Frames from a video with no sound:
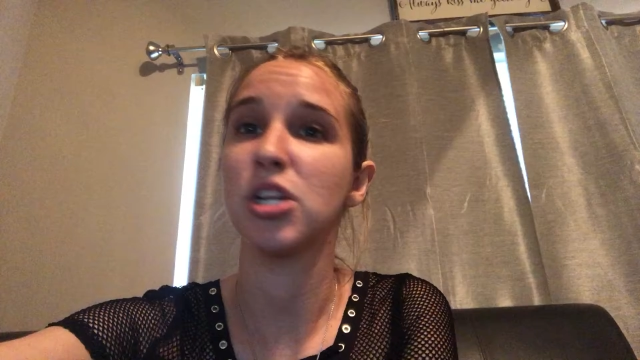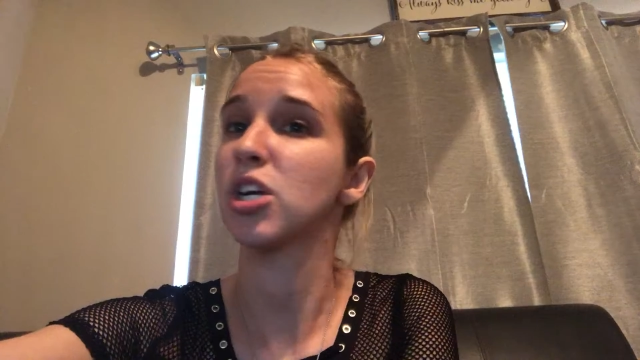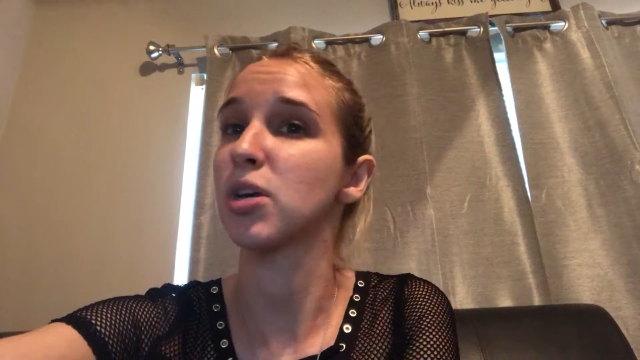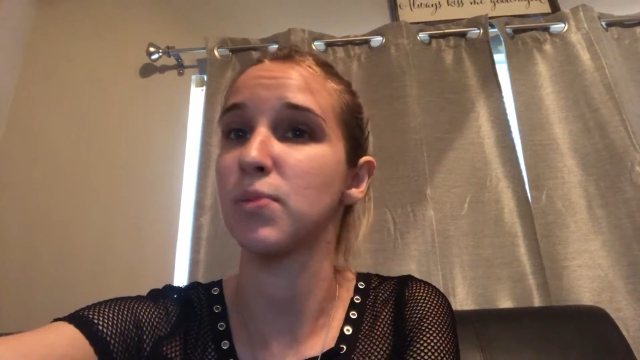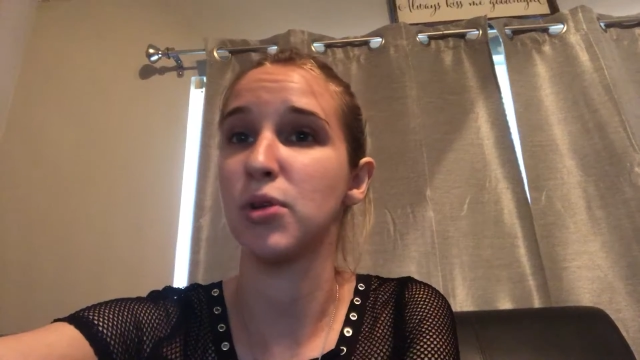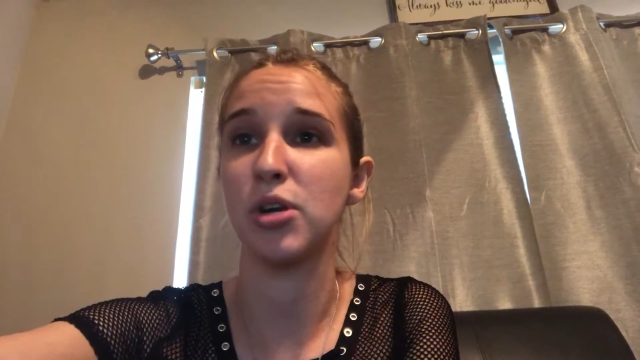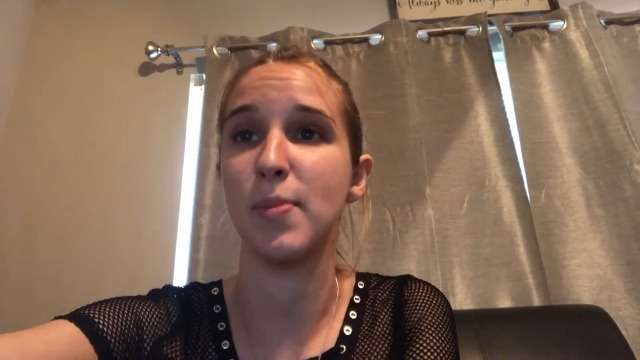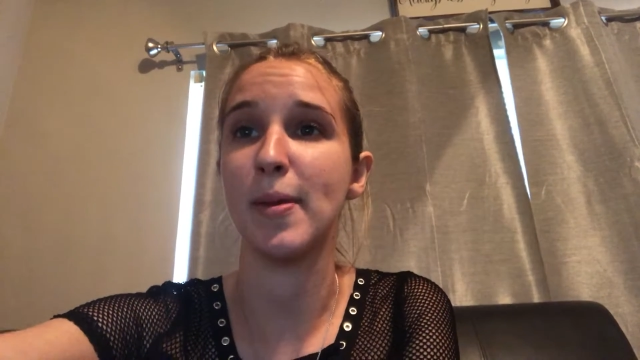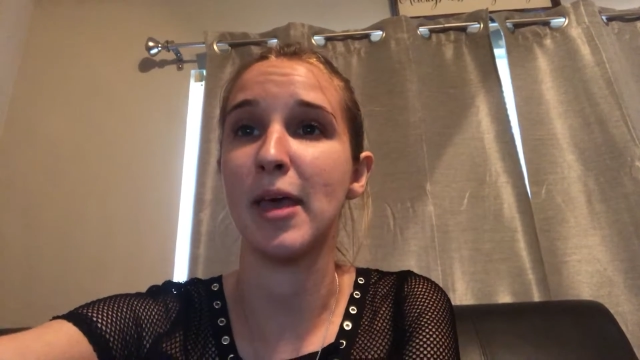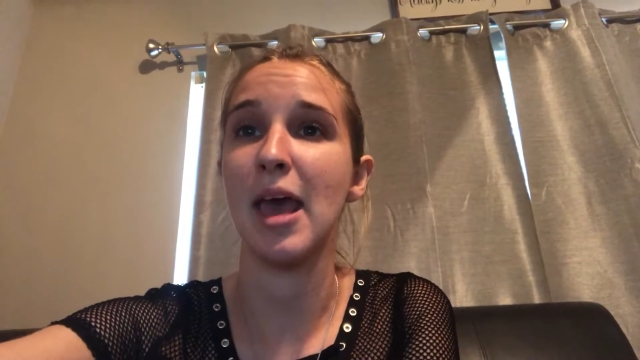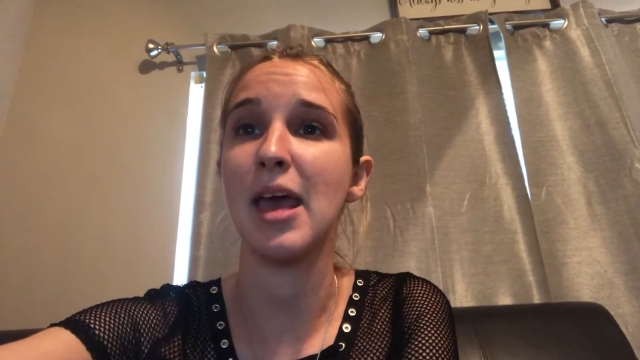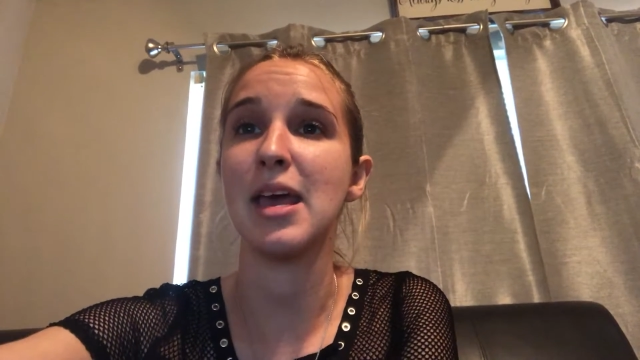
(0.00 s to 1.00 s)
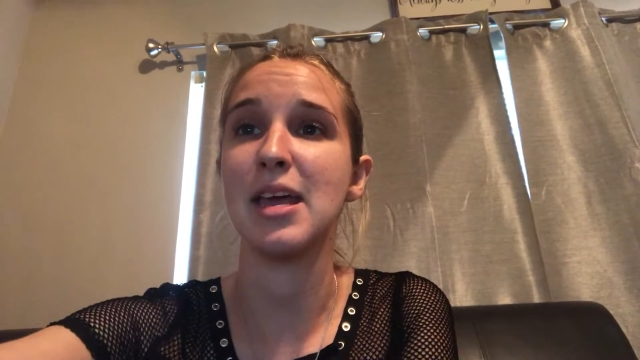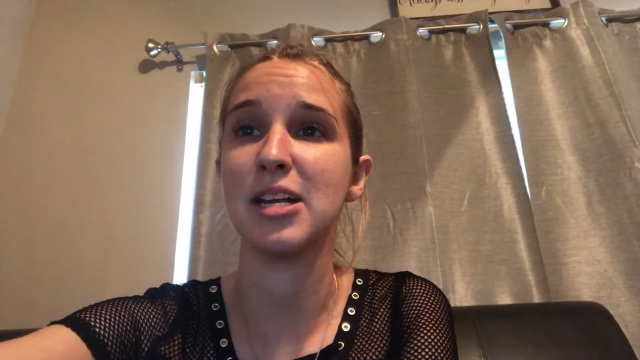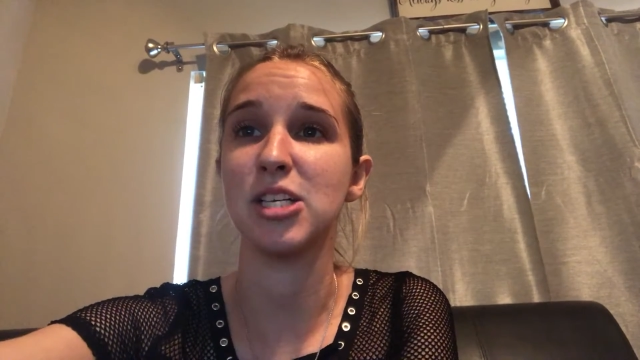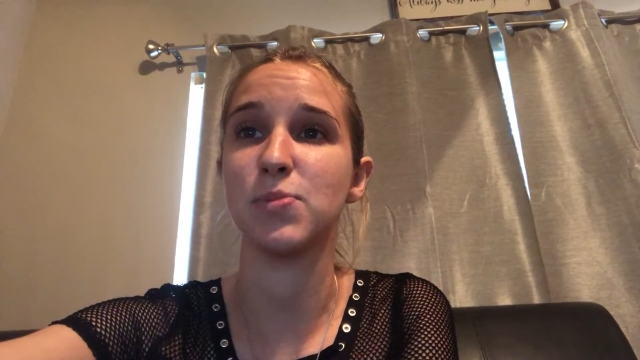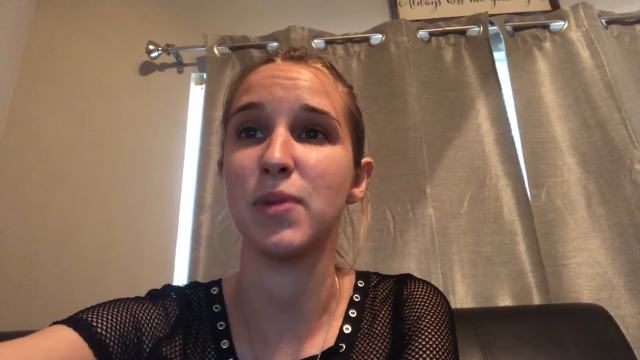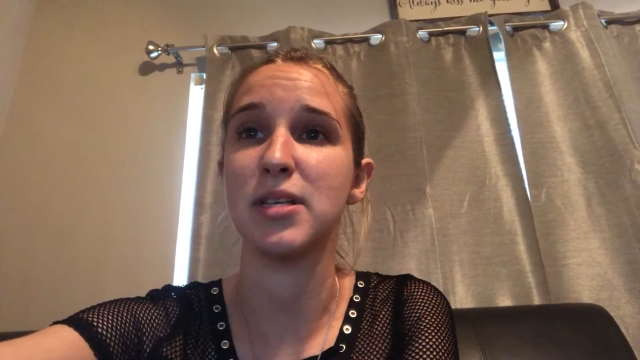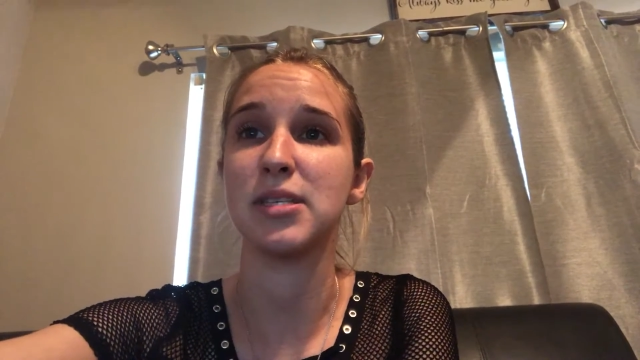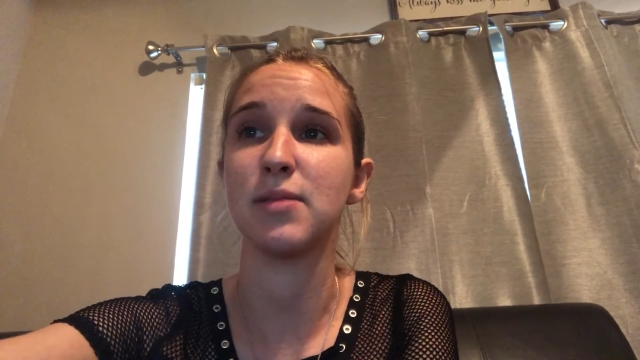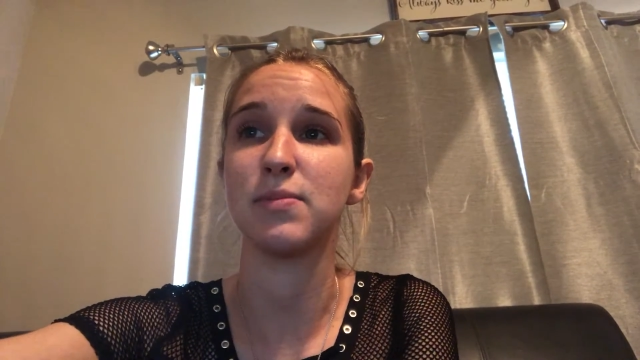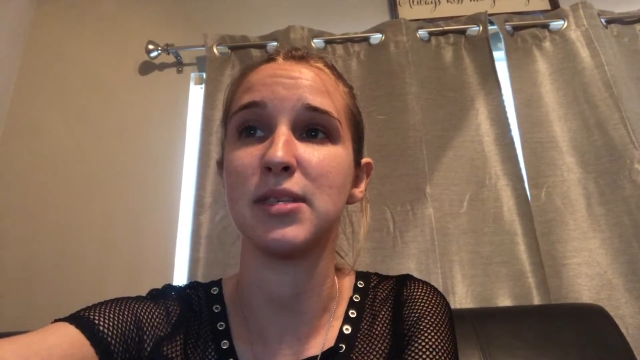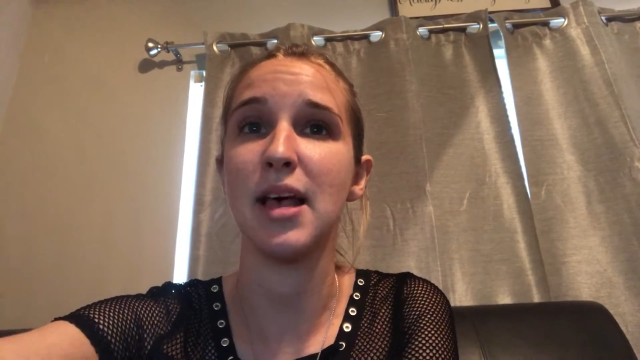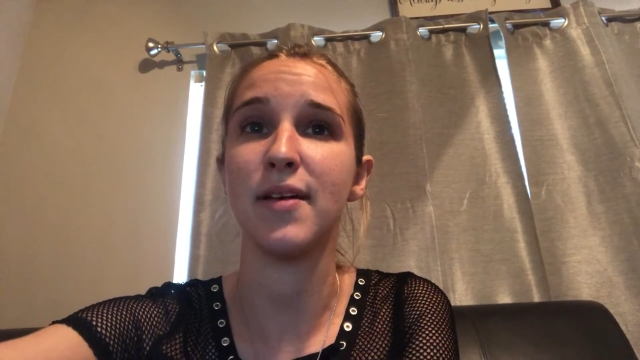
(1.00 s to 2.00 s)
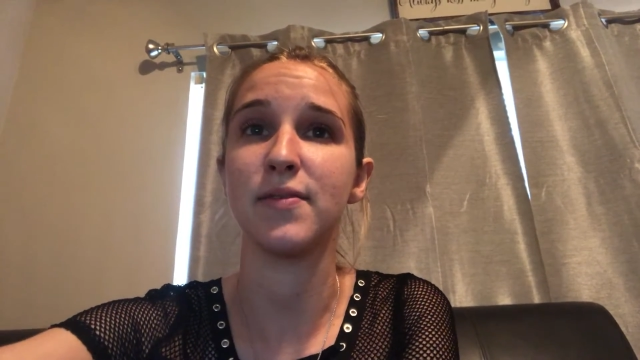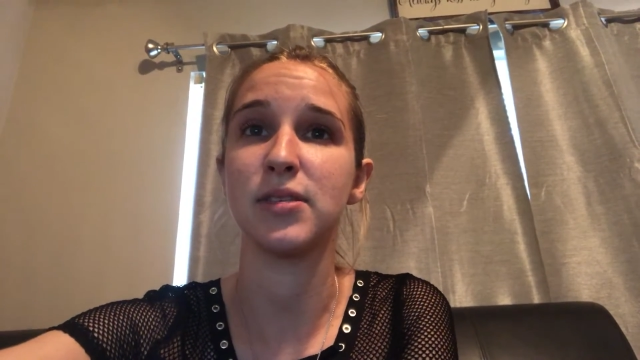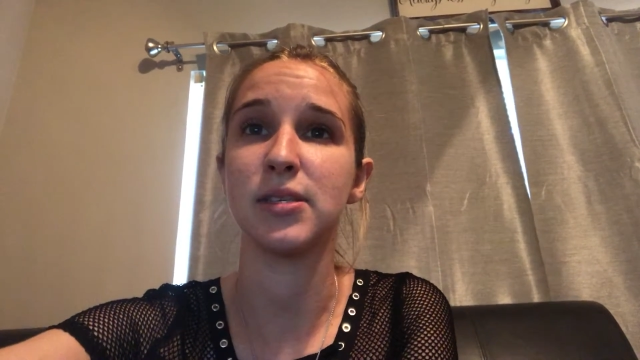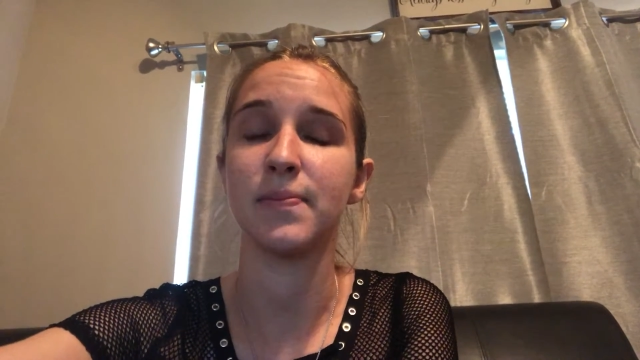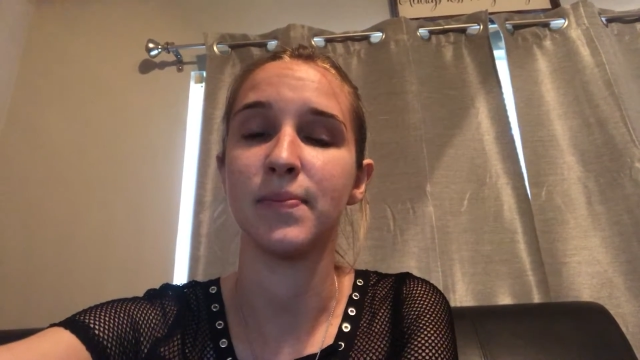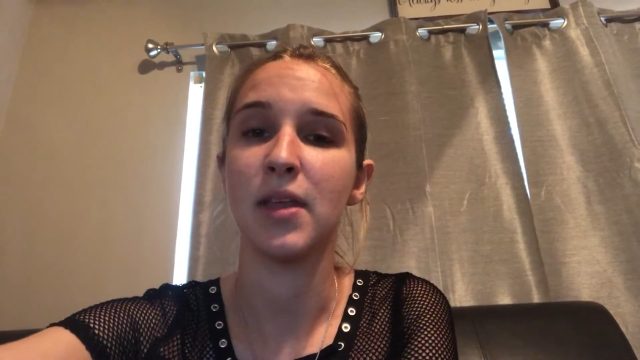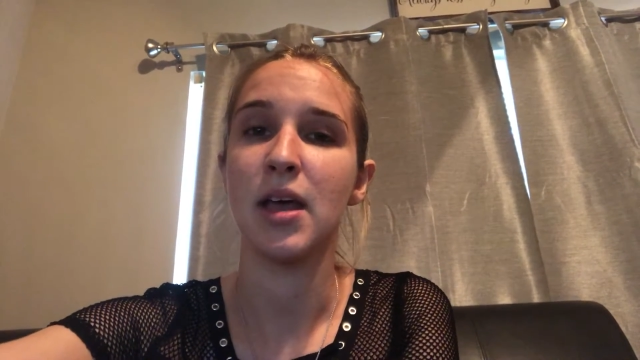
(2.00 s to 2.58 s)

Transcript: to communicate and express themselves.